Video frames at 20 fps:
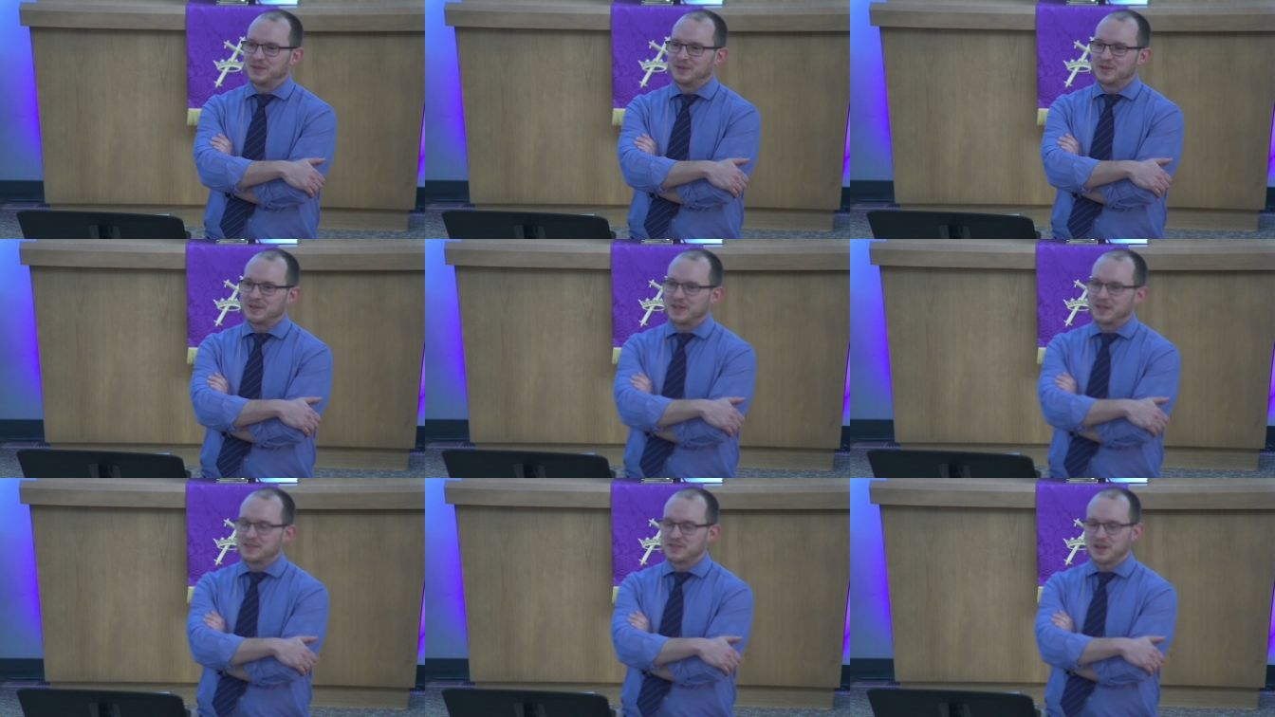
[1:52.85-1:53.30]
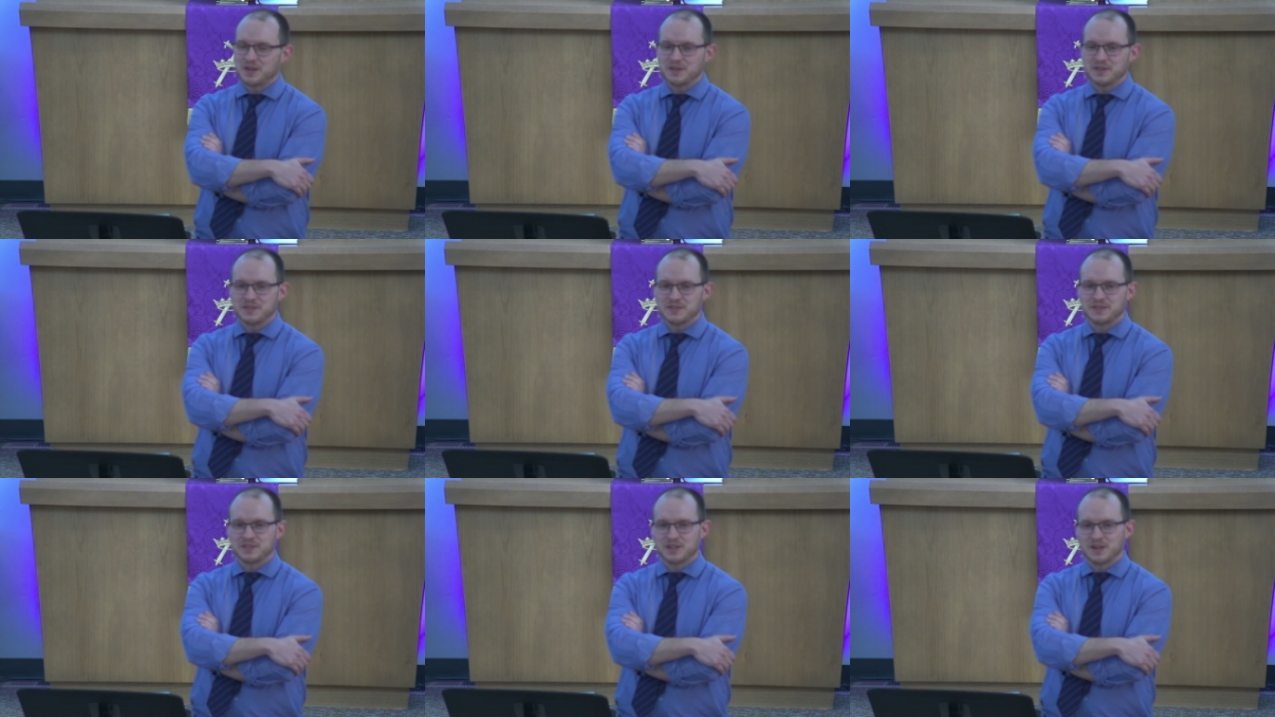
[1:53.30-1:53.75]
as all this
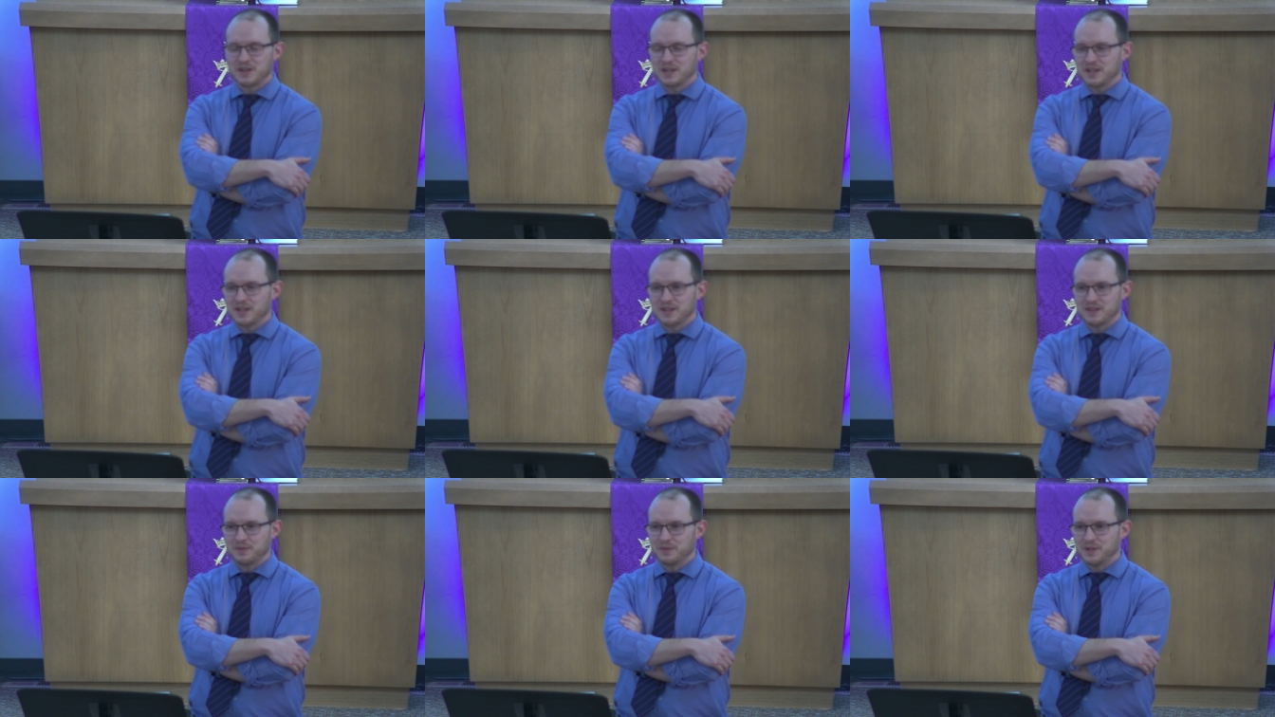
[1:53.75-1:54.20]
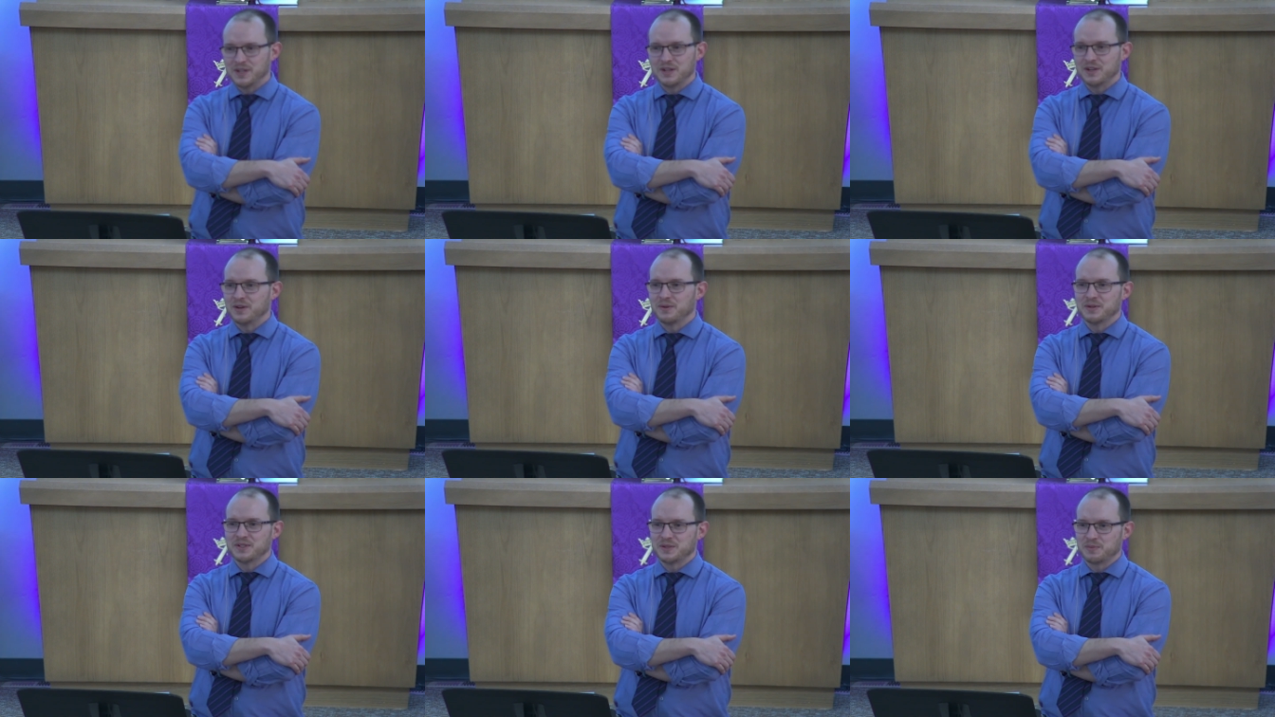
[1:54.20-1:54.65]
started, we didn't know
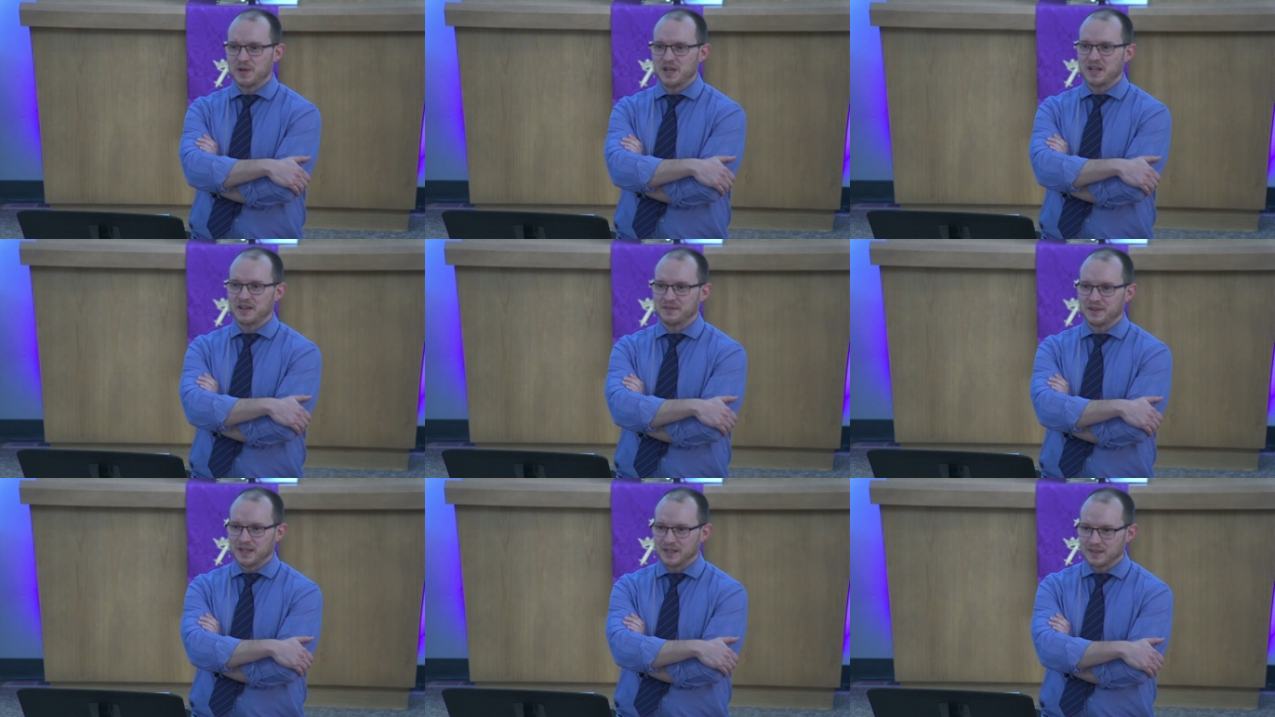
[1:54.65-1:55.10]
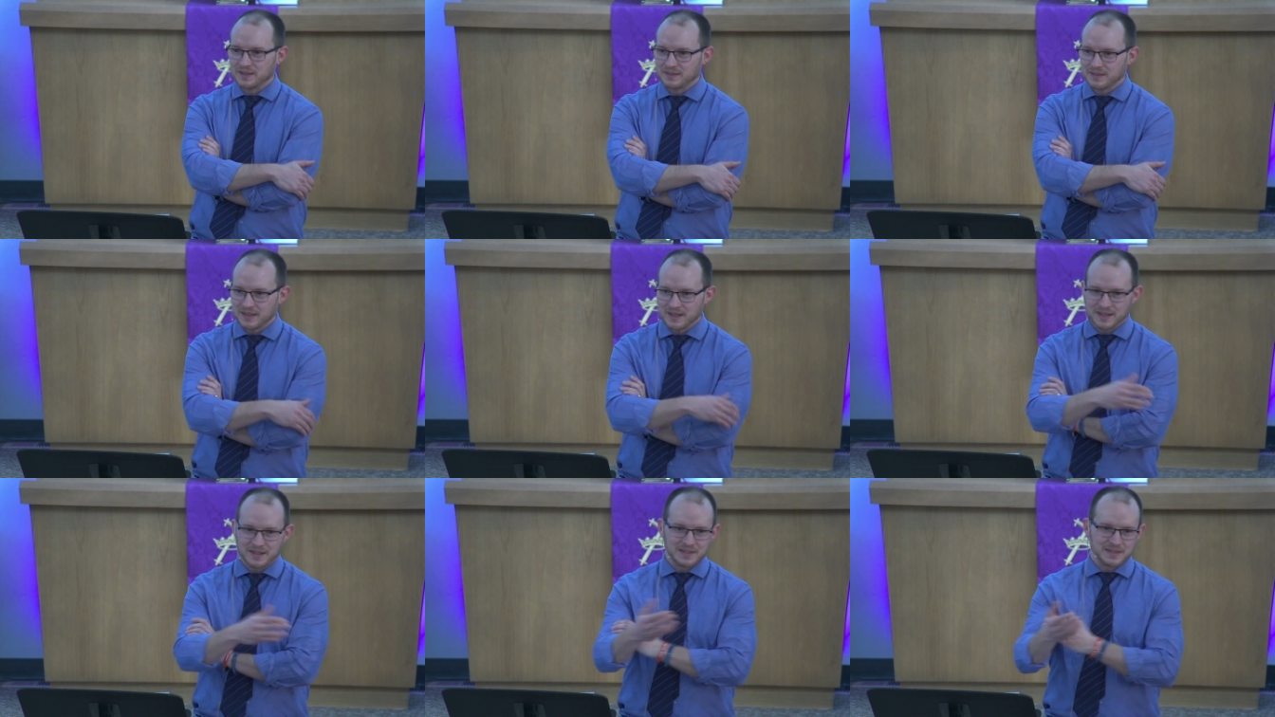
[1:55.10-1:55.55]
what to make of it
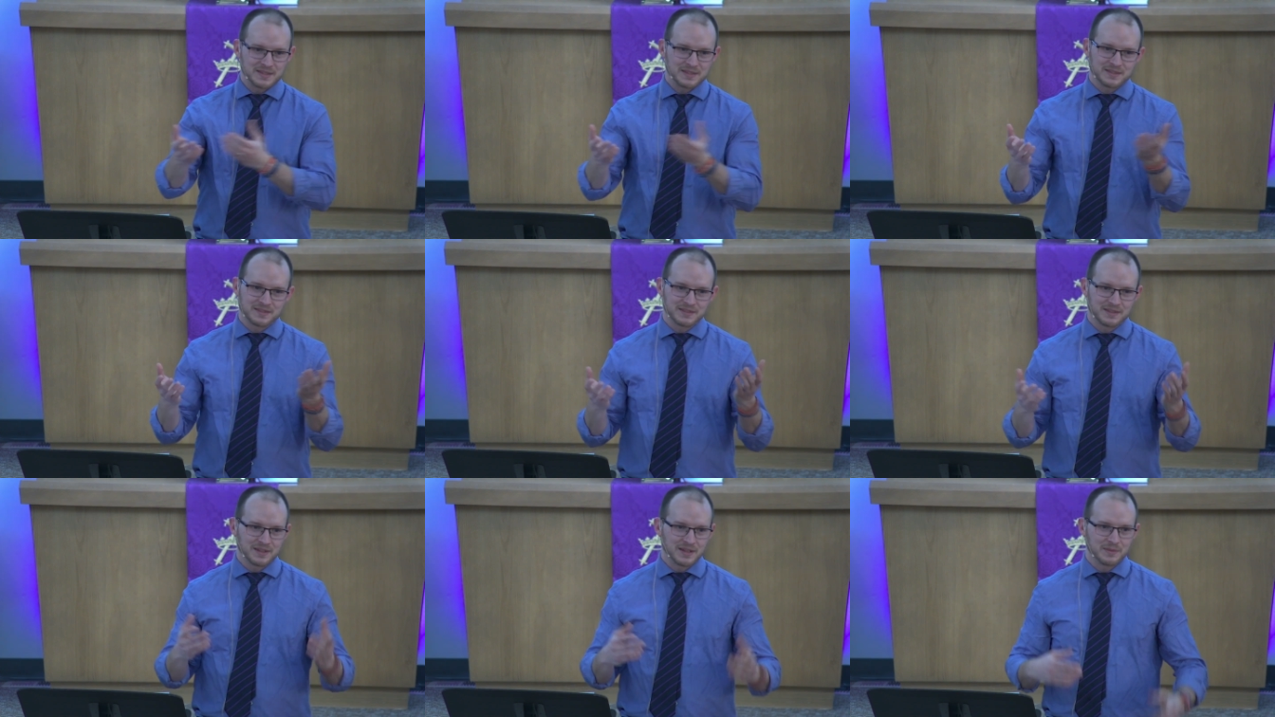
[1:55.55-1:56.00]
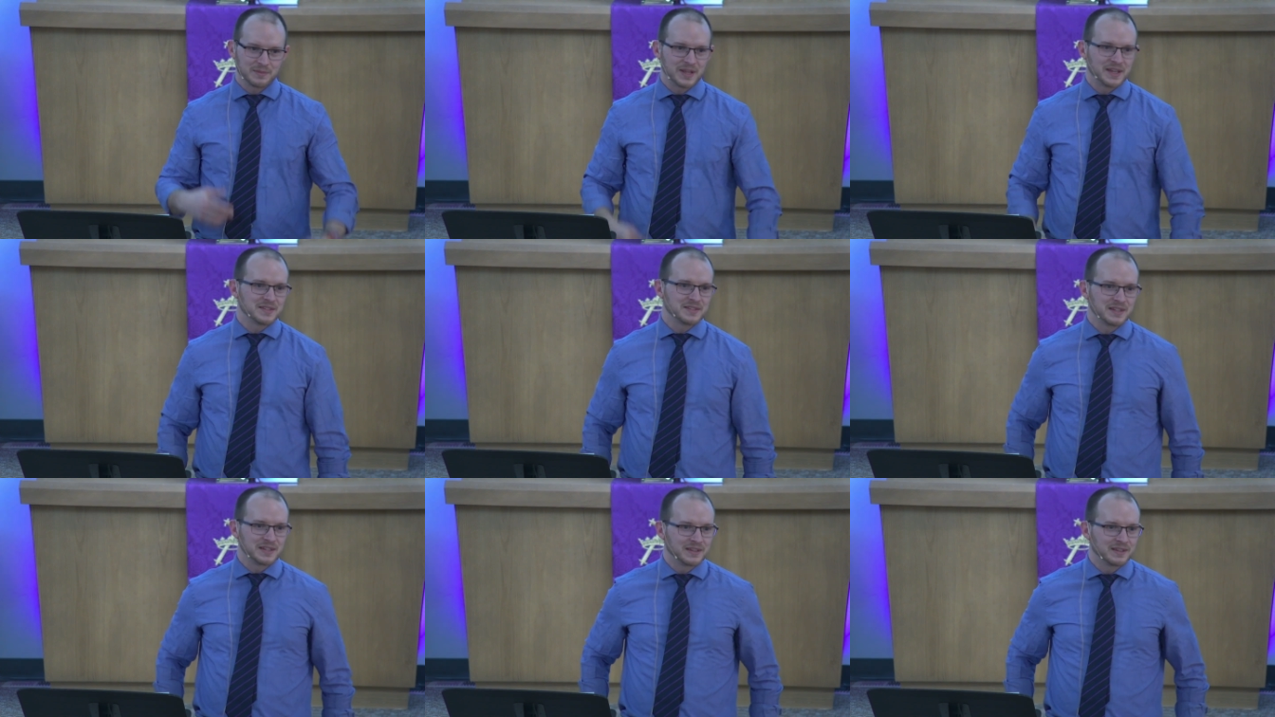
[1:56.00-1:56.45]
as I'm
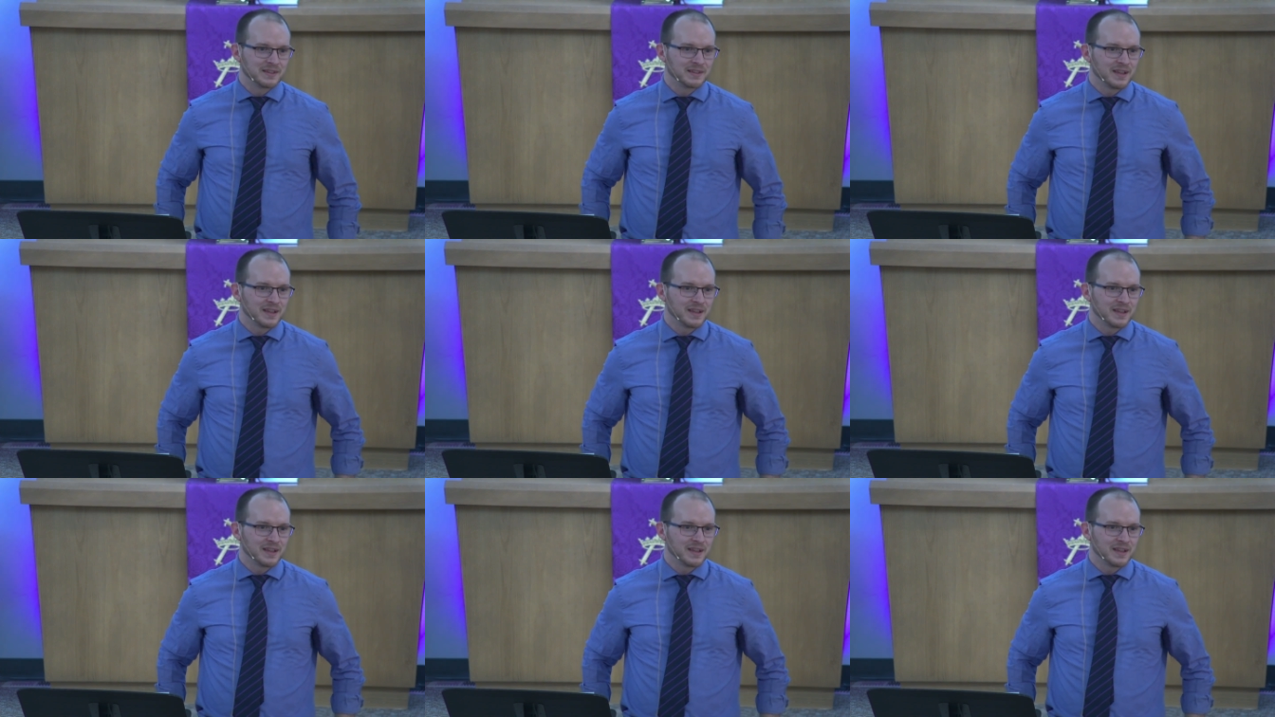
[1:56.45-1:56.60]
guessing.